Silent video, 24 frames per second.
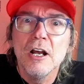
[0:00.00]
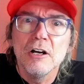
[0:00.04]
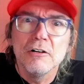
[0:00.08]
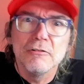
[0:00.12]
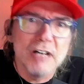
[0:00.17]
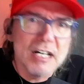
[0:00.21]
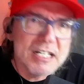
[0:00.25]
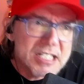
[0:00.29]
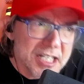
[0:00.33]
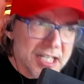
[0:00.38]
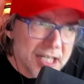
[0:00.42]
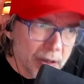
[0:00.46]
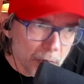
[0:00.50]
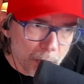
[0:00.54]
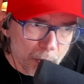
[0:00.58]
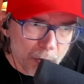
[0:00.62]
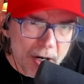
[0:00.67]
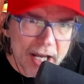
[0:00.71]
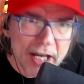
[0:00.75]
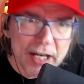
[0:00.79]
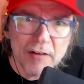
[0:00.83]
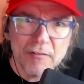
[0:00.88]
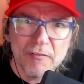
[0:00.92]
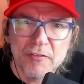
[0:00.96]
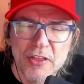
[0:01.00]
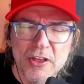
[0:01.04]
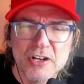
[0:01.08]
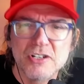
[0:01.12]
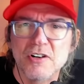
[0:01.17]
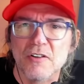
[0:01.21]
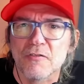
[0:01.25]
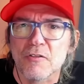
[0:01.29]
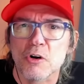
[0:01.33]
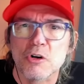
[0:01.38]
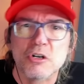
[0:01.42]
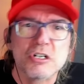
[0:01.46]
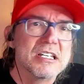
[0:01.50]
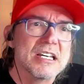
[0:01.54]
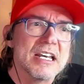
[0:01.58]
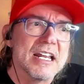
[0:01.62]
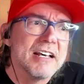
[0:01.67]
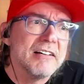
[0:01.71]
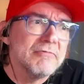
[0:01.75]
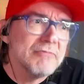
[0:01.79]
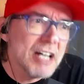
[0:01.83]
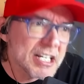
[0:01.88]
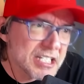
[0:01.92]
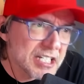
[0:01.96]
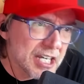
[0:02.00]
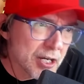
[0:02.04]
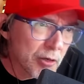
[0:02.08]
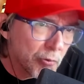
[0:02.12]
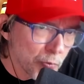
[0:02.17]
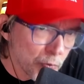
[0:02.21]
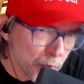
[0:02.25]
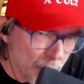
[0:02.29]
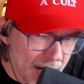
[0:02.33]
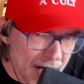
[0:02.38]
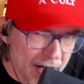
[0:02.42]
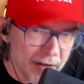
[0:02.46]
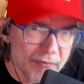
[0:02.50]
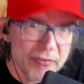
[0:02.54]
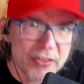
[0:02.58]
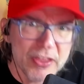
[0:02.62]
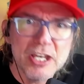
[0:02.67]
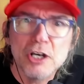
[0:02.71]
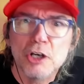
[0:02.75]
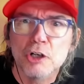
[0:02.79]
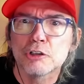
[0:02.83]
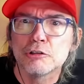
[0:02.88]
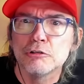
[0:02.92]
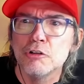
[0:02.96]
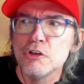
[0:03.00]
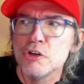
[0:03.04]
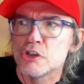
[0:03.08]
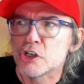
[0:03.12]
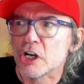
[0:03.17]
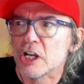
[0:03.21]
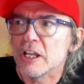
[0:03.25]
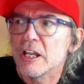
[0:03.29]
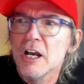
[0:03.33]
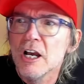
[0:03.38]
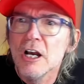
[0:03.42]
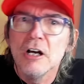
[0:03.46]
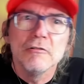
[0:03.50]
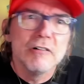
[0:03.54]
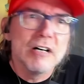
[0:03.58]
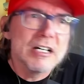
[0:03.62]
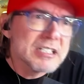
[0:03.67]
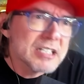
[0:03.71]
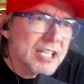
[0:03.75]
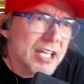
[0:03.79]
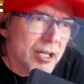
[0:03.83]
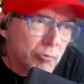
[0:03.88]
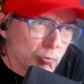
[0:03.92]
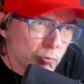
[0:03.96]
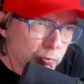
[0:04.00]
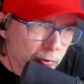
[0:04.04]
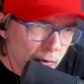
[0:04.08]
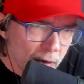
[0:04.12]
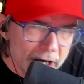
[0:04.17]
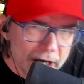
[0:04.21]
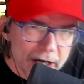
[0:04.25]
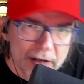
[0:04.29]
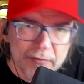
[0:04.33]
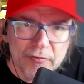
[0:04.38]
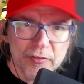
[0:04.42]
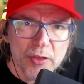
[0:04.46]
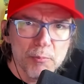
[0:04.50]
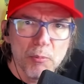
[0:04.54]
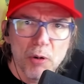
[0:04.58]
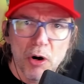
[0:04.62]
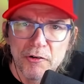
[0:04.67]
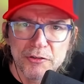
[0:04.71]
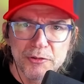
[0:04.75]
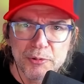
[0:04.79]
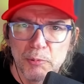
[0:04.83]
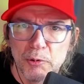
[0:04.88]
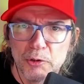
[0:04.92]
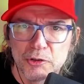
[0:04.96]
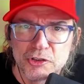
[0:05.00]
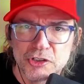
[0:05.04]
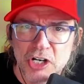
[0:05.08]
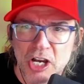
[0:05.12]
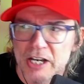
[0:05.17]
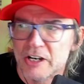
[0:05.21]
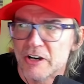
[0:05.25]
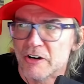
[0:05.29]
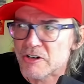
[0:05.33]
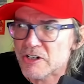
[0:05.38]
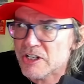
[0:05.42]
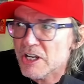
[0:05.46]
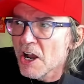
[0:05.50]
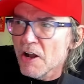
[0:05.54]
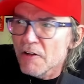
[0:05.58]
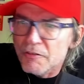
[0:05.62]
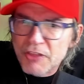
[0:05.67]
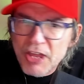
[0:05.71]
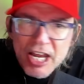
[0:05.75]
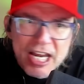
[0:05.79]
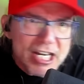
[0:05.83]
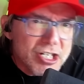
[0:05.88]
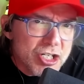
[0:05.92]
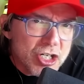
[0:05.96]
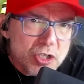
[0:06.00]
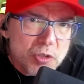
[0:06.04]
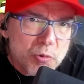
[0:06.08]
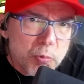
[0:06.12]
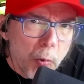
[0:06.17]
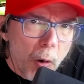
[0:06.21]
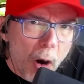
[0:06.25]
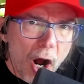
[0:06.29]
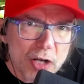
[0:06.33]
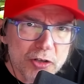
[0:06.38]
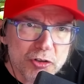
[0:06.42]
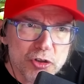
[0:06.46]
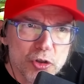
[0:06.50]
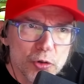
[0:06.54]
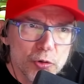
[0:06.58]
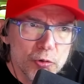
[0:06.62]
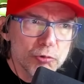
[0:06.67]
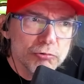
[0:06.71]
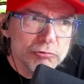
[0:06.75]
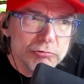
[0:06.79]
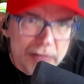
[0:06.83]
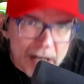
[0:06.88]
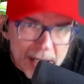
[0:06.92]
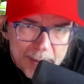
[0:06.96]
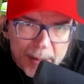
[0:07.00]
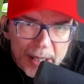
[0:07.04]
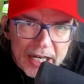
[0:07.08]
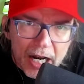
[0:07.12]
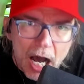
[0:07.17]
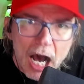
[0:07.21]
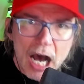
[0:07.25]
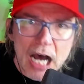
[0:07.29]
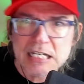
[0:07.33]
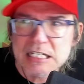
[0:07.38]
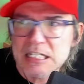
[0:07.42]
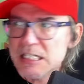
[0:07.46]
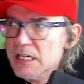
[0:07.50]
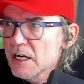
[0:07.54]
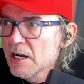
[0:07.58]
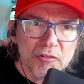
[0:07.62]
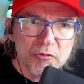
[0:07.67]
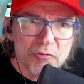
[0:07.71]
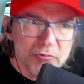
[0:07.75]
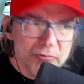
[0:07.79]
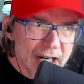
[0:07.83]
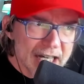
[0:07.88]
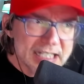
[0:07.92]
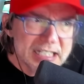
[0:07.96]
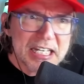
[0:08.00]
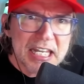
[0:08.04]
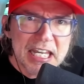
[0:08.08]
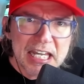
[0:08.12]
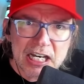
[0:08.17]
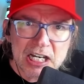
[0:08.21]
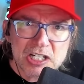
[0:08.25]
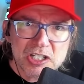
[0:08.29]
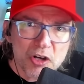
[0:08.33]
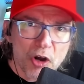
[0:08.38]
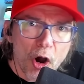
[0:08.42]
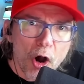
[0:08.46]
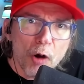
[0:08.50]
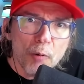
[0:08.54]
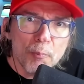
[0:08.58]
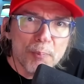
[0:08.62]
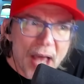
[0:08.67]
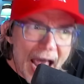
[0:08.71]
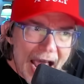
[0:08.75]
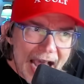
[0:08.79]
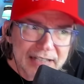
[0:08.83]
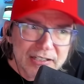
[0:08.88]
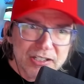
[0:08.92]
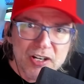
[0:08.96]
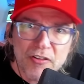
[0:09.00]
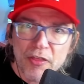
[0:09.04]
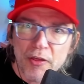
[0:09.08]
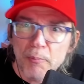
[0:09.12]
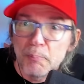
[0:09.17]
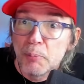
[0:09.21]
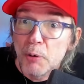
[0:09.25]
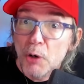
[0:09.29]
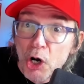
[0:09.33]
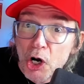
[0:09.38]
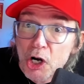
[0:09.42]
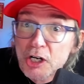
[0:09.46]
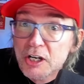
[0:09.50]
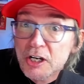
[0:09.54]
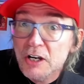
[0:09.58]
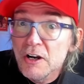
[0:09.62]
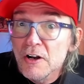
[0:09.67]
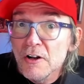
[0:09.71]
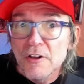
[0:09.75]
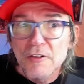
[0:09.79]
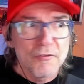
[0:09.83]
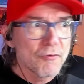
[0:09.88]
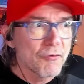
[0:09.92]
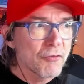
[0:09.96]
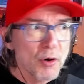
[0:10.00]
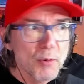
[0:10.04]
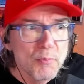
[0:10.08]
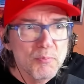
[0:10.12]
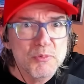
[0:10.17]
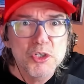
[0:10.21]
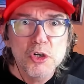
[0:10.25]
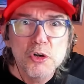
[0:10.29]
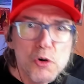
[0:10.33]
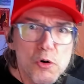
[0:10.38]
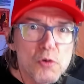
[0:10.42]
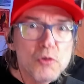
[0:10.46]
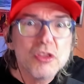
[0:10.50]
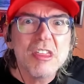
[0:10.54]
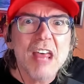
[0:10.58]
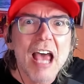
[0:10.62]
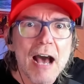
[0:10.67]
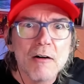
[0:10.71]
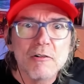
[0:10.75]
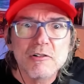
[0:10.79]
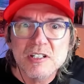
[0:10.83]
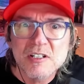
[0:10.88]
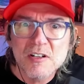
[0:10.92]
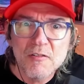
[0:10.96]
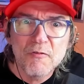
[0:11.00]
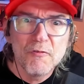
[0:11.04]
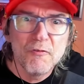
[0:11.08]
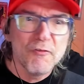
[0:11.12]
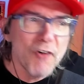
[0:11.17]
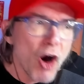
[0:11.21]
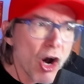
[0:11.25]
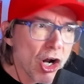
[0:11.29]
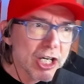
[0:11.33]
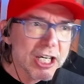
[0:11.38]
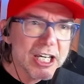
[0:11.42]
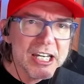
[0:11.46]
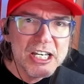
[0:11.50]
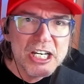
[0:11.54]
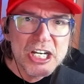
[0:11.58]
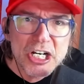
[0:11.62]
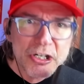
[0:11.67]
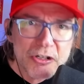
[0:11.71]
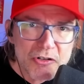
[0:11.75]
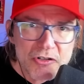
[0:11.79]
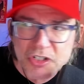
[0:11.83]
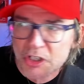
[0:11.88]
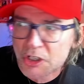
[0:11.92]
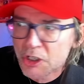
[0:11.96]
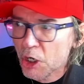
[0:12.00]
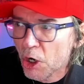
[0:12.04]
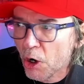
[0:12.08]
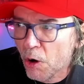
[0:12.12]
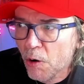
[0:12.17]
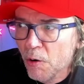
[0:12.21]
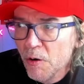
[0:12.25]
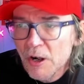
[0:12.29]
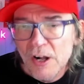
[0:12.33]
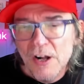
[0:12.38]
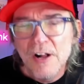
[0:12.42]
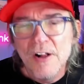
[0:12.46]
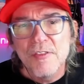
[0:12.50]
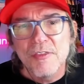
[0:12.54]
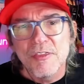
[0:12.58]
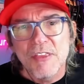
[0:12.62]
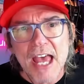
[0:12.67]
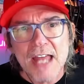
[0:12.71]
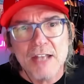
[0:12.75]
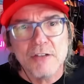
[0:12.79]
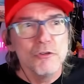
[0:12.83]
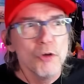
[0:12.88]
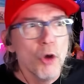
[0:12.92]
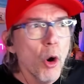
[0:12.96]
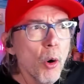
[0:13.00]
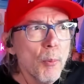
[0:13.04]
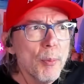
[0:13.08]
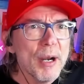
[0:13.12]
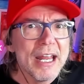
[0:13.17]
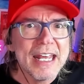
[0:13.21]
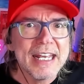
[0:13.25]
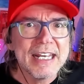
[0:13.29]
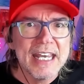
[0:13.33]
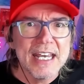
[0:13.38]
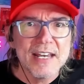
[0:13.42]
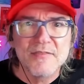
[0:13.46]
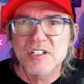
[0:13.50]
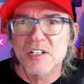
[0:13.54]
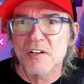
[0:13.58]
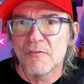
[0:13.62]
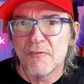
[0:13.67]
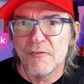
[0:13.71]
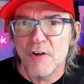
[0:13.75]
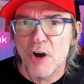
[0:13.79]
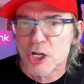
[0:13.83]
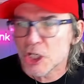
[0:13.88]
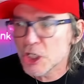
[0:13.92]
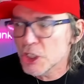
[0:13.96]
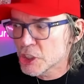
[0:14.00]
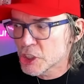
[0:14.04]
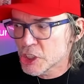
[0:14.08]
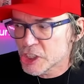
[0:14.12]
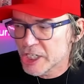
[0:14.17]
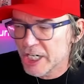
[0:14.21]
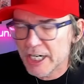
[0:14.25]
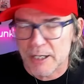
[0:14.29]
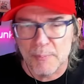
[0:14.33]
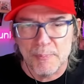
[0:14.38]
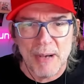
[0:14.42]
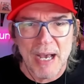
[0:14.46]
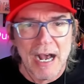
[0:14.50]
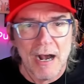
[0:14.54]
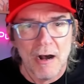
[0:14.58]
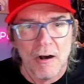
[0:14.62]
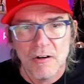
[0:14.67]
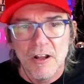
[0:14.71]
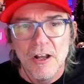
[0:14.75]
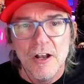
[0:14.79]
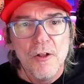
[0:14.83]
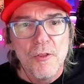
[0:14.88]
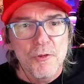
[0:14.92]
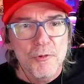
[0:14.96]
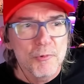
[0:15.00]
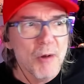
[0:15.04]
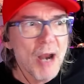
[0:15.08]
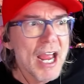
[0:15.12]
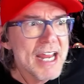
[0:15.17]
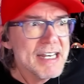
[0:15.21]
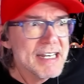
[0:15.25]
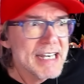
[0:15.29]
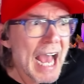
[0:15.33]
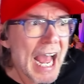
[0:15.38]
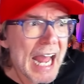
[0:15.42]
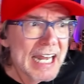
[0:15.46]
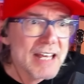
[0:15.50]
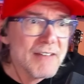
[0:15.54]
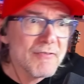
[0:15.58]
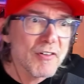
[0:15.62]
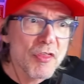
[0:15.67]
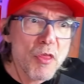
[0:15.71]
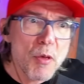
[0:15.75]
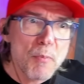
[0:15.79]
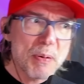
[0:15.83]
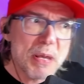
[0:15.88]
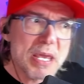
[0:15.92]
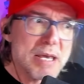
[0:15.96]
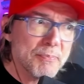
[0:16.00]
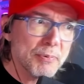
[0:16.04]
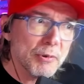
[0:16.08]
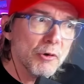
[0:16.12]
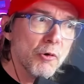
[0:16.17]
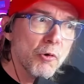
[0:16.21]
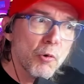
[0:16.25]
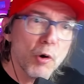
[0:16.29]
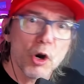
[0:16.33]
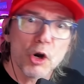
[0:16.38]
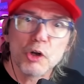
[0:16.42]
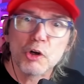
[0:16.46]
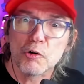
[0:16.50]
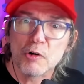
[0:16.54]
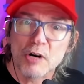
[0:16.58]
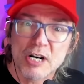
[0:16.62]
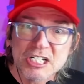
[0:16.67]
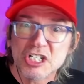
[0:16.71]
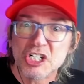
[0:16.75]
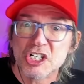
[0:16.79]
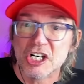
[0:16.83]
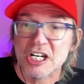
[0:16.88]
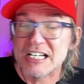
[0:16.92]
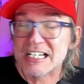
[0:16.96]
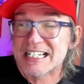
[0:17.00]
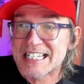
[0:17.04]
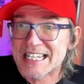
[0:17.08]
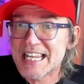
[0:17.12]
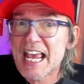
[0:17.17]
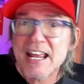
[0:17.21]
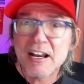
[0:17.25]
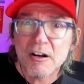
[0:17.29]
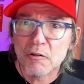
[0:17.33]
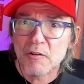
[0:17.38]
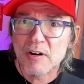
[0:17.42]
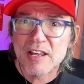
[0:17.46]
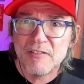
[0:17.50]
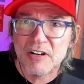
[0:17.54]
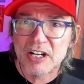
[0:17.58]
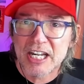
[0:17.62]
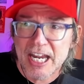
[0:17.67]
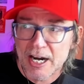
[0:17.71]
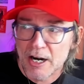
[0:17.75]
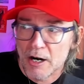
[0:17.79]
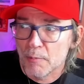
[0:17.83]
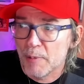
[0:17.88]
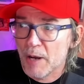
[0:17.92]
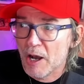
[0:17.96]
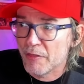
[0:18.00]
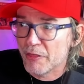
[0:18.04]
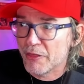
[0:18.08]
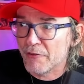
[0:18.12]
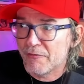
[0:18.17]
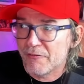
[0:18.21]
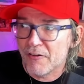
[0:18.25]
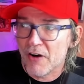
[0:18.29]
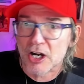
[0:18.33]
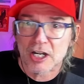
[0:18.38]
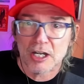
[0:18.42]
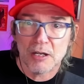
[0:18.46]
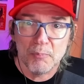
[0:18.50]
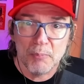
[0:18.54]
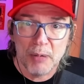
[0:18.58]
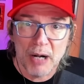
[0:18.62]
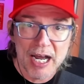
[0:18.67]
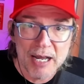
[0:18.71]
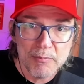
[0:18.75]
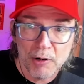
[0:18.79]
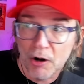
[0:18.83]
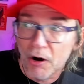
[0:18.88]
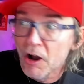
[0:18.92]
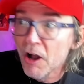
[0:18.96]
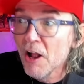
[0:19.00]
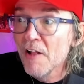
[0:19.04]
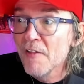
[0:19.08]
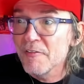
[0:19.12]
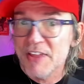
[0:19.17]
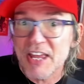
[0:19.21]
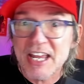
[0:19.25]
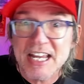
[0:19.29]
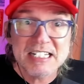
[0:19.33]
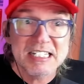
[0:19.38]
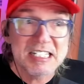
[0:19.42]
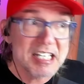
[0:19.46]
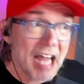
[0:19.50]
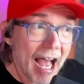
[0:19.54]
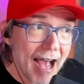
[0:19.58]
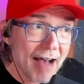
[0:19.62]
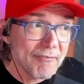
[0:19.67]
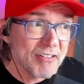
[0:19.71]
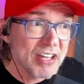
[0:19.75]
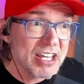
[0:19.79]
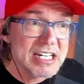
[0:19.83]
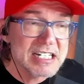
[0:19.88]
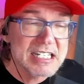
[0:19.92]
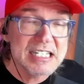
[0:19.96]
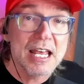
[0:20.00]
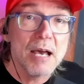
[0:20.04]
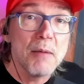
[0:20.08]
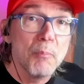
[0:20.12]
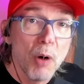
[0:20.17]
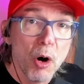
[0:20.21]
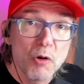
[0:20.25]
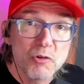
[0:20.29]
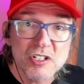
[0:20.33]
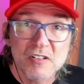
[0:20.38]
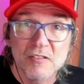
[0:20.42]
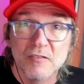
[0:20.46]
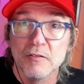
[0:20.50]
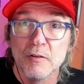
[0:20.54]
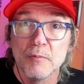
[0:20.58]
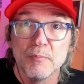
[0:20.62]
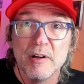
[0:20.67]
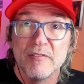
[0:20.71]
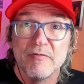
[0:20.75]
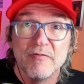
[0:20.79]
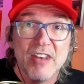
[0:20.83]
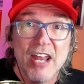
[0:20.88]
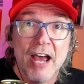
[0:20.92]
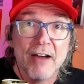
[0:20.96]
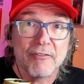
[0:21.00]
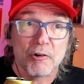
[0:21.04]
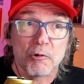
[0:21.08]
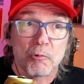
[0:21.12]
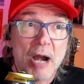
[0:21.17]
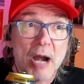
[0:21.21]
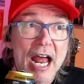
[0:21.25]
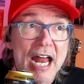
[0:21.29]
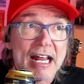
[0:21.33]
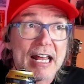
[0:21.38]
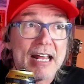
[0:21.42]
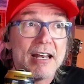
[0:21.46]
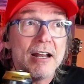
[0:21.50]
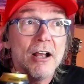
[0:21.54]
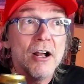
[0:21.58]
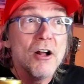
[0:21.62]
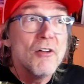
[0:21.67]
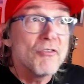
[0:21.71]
Let's get rid of the diversity. Let's get rid of the inclusion. Let's get rid of the multiple genders. They just want to limit us. Let's get us all back to the book from 2,000 years ago that nobody gives a fucking shit about, right? Not even the people who are Christians. They don't even care about the fucking Bible. It's obvious that most of them have never read it.